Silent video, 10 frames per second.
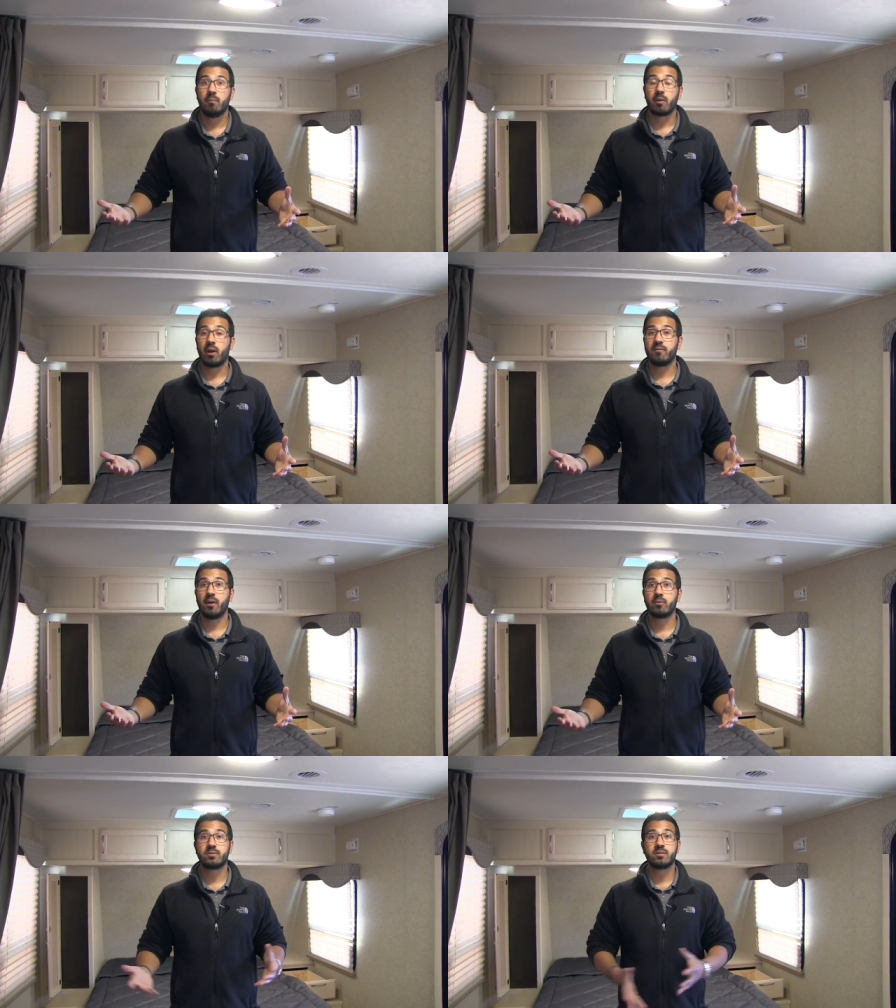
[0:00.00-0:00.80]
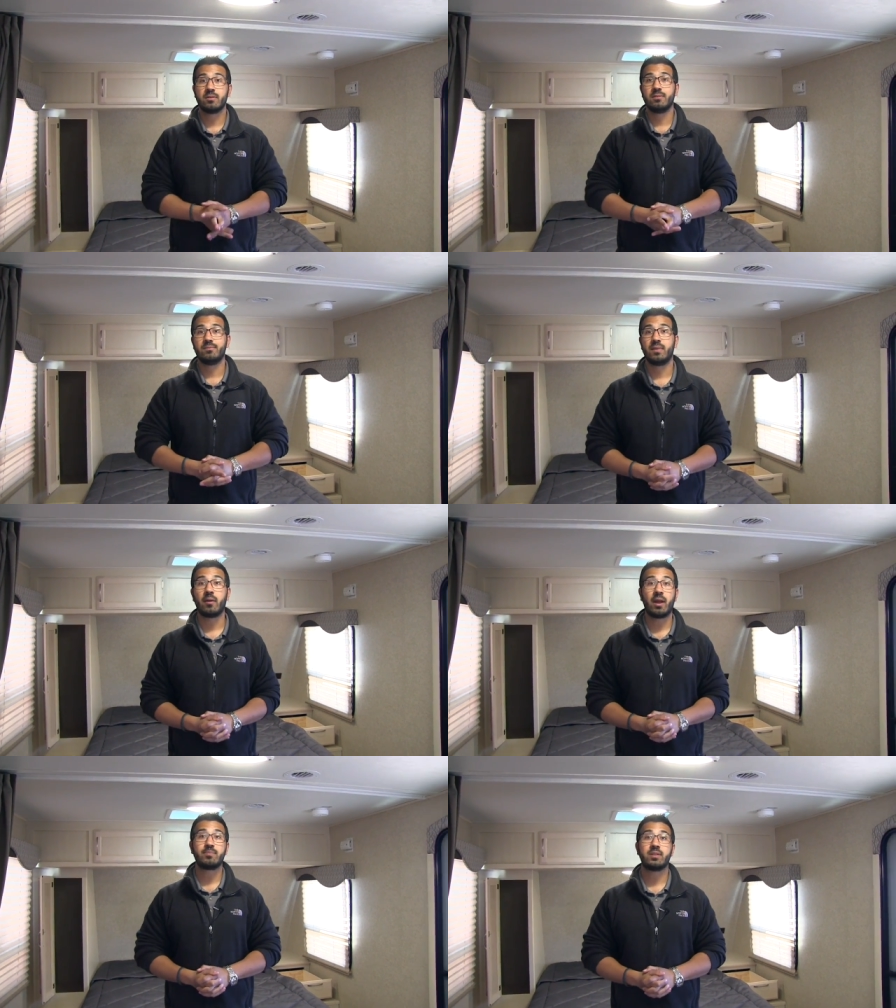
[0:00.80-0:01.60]
But all right, folks,
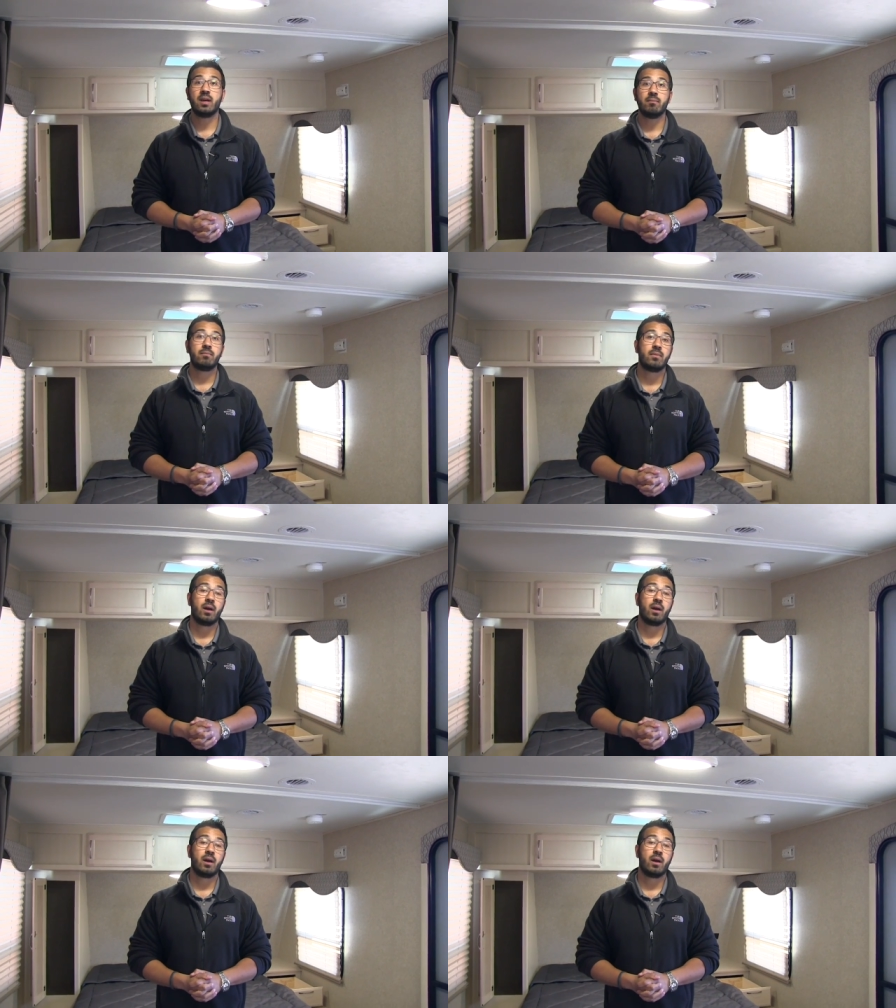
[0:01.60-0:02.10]
that wraps it up.